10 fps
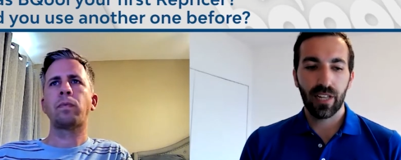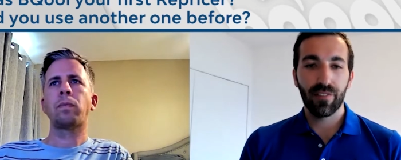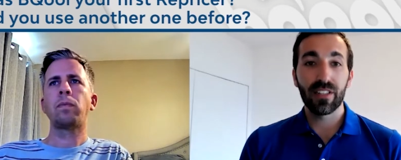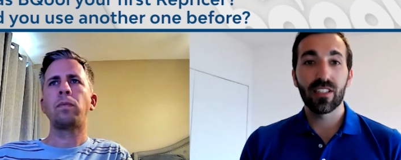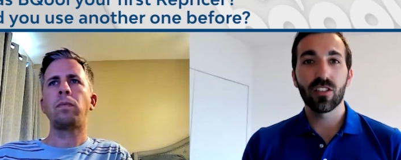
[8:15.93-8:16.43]

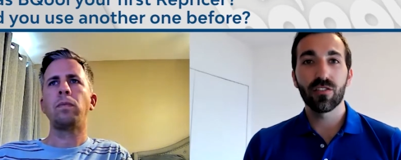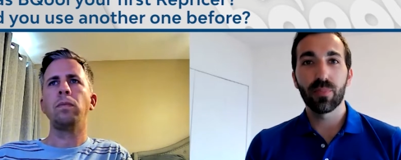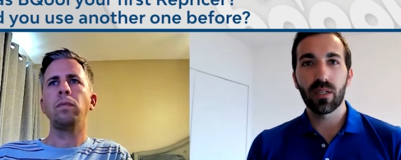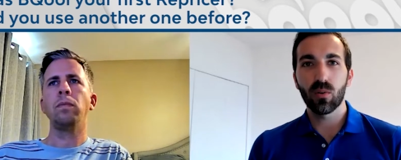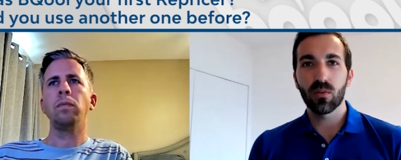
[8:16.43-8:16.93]
Speaker 1: advantage of
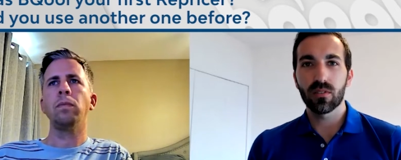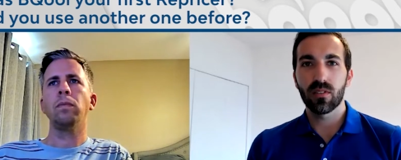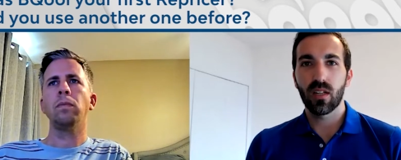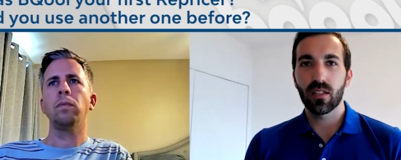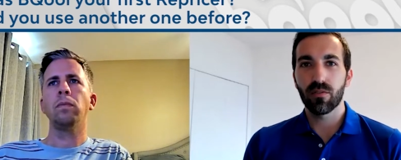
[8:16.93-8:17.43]
BQool is,
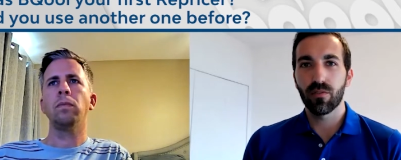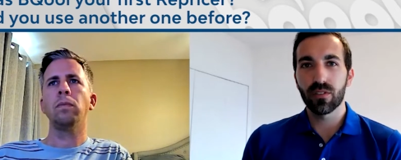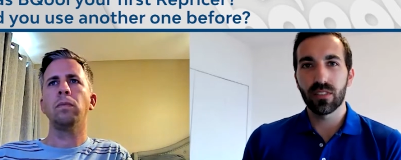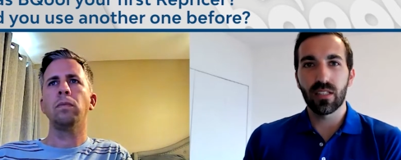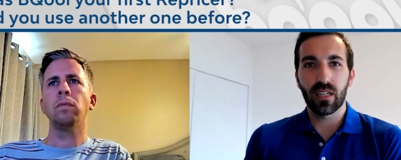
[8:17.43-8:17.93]
like,
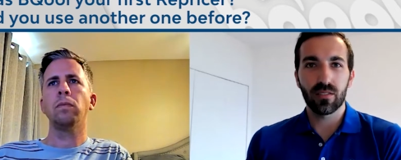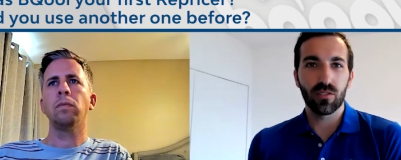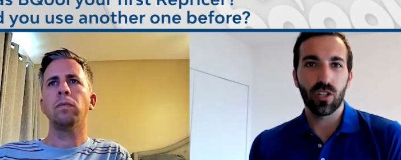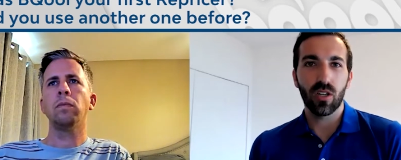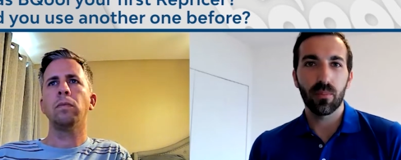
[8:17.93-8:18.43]
first it does the
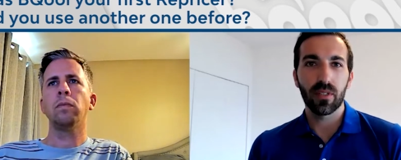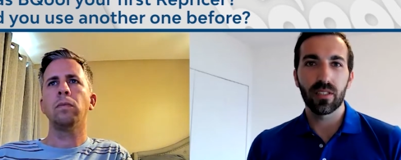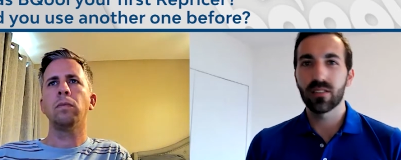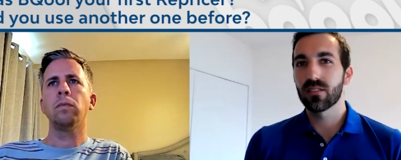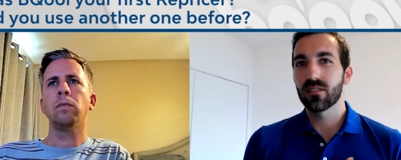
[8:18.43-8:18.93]
job, but
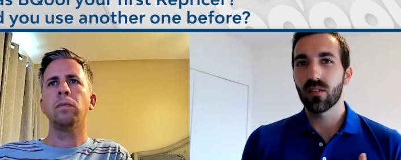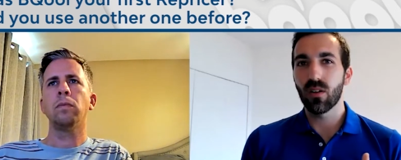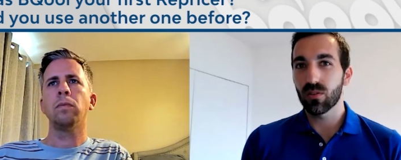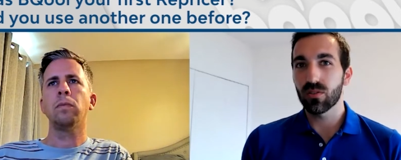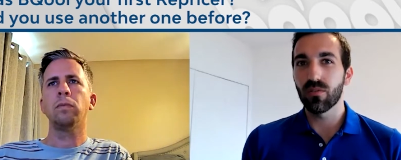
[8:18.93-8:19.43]
it's
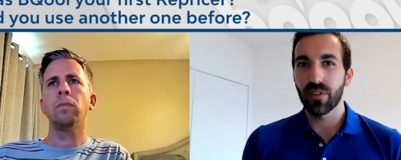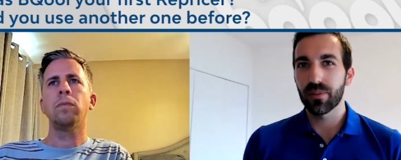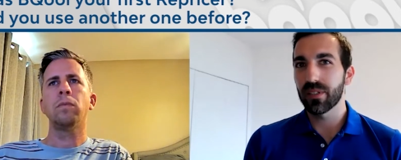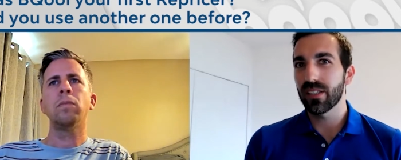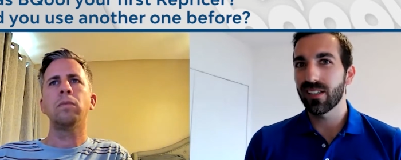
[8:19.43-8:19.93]
also
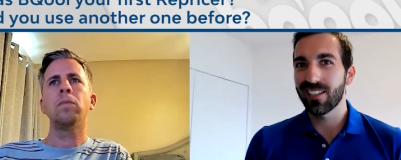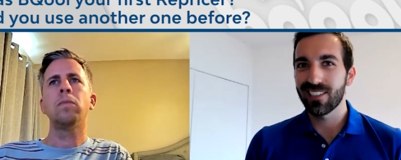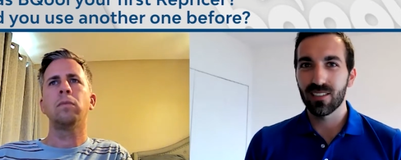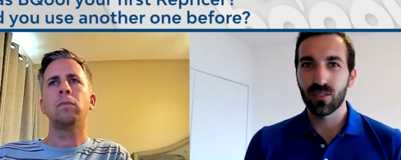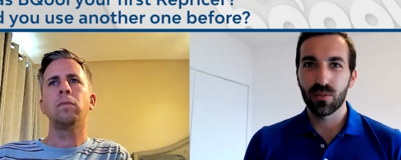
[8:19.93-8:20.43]
very
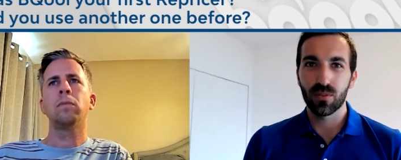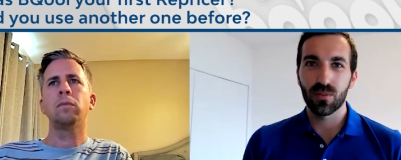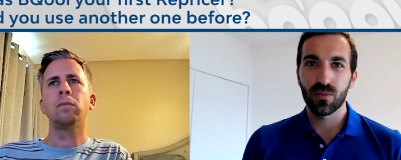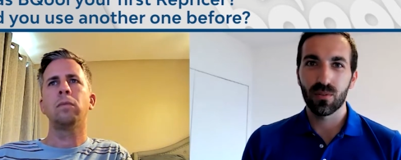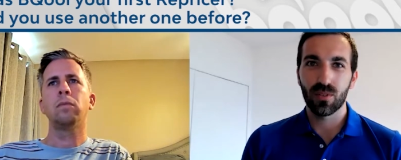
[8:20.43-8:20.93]
easy to
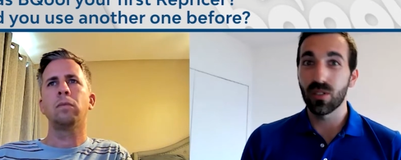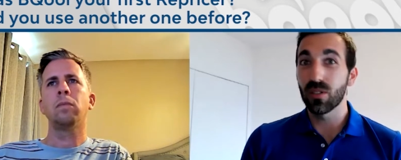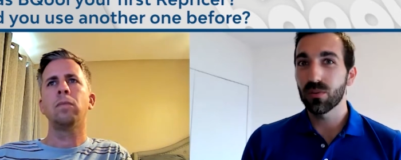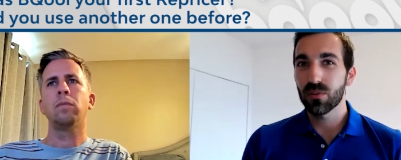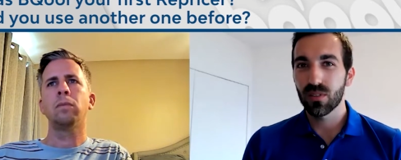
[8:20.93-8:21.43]

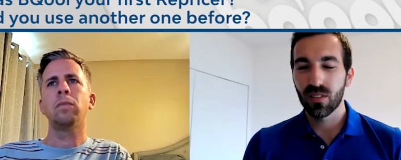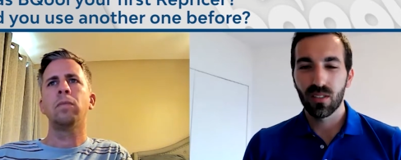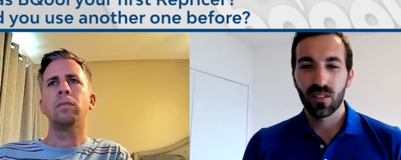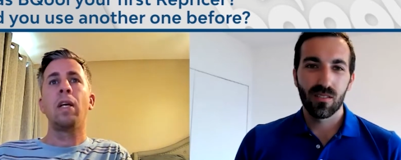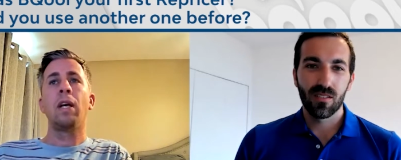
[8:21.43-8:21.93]
use?
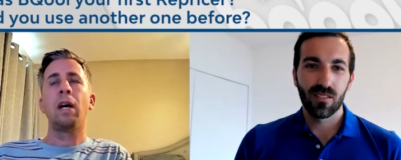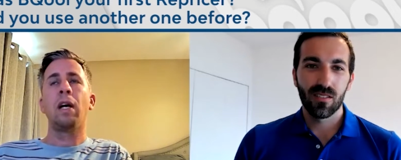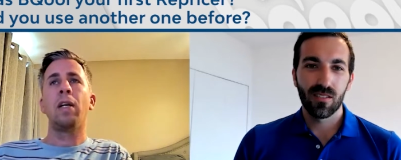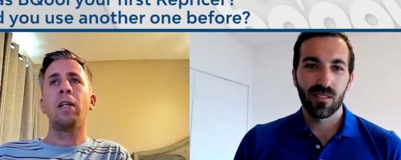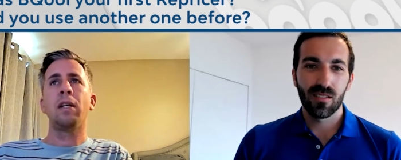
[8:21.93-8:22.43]

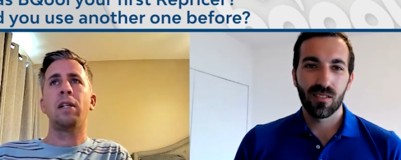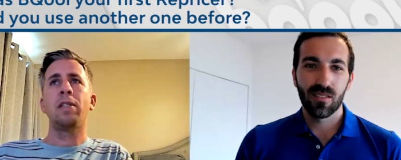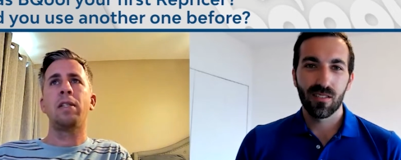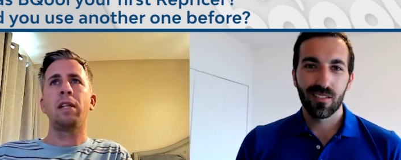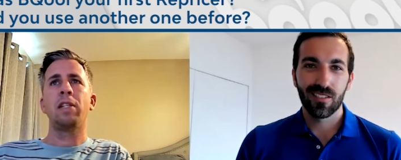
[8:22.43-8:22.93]
Speaker 2: Yeah,
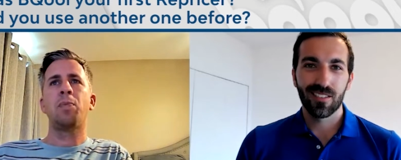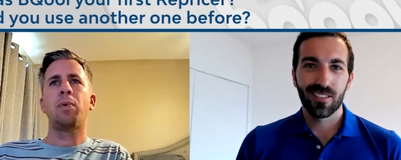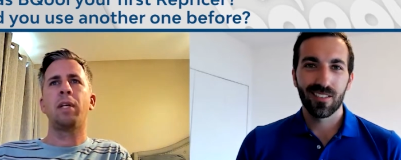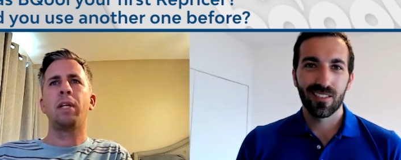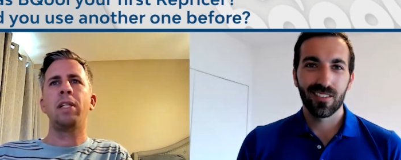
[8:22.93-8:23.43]
it's
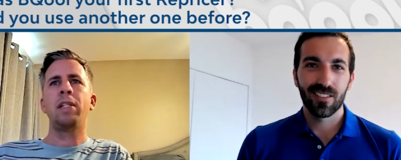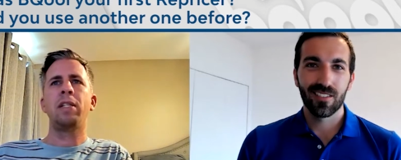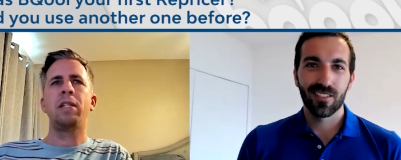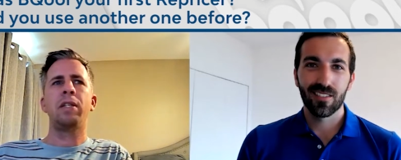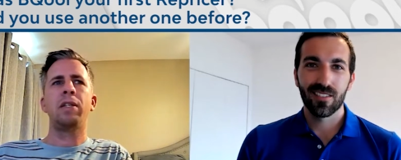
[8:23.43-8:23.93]
pretty
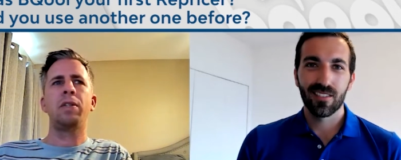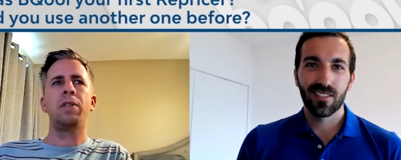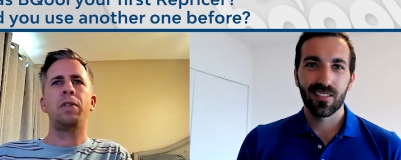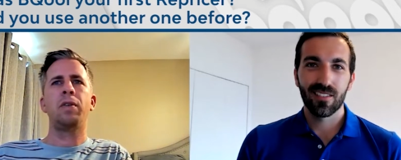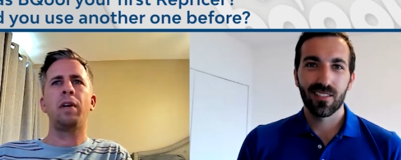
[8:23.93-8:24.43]
easy to
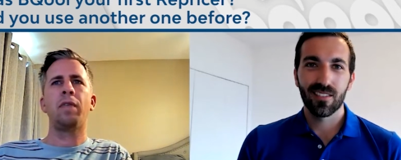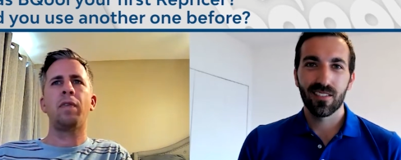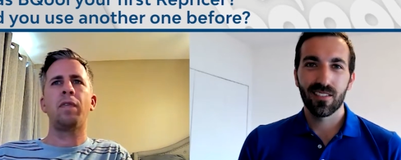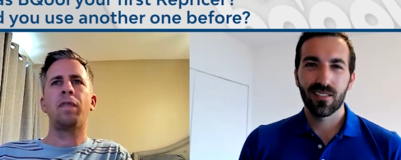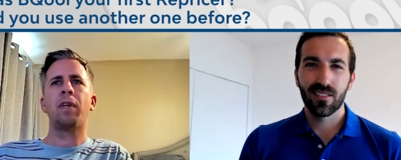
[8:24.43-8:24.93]
use. You have
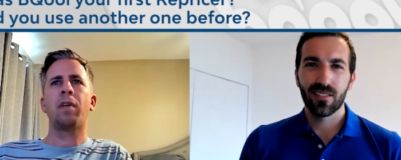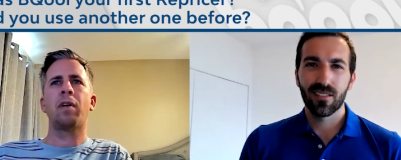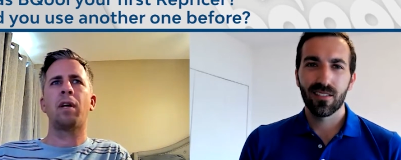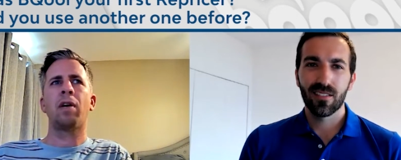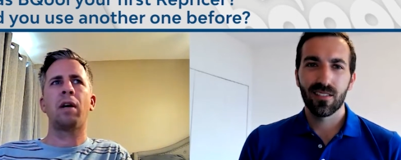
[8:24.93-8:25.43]
to
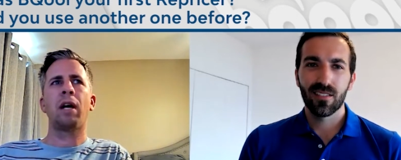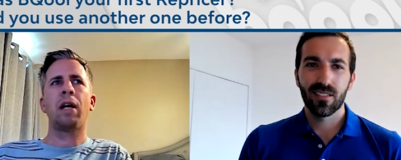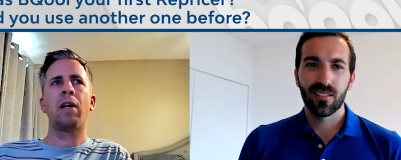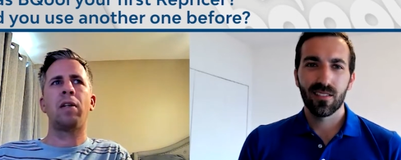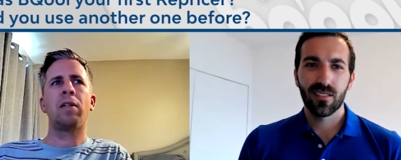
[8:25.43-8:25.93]
figure out
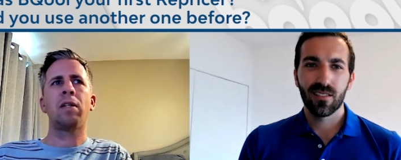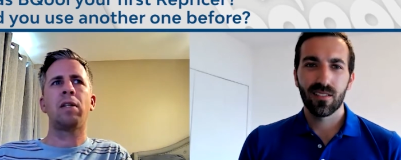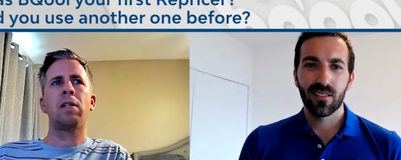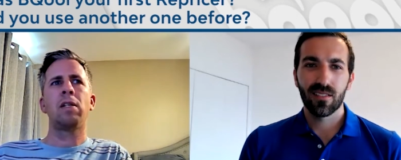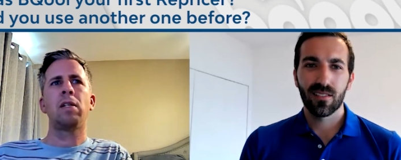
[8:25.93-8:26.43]
how
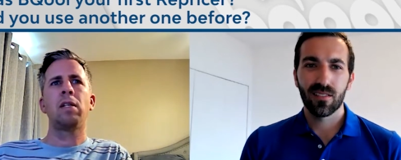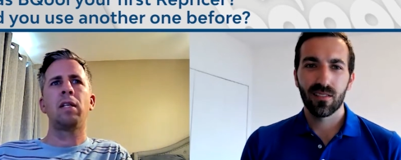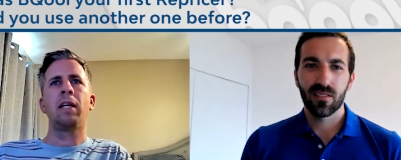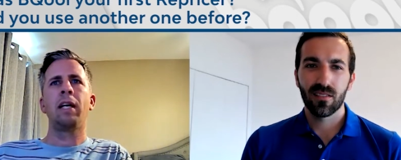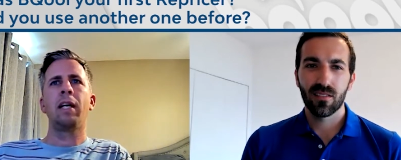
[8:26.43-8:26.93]

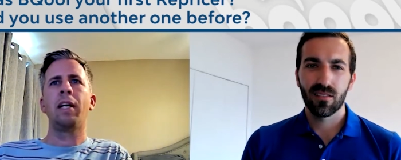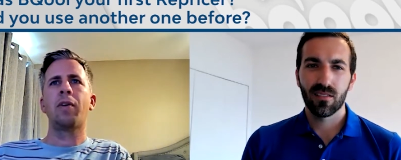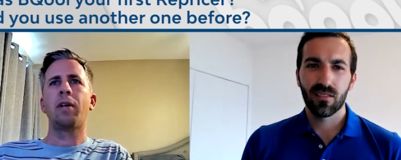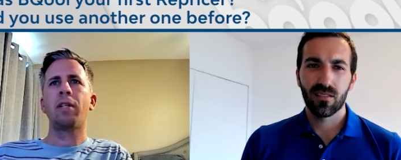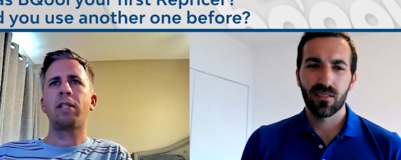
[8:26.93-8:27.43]
it
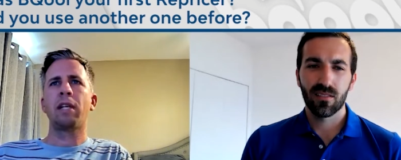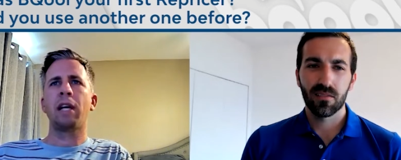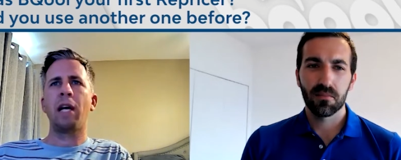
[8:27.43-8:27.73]
integrates to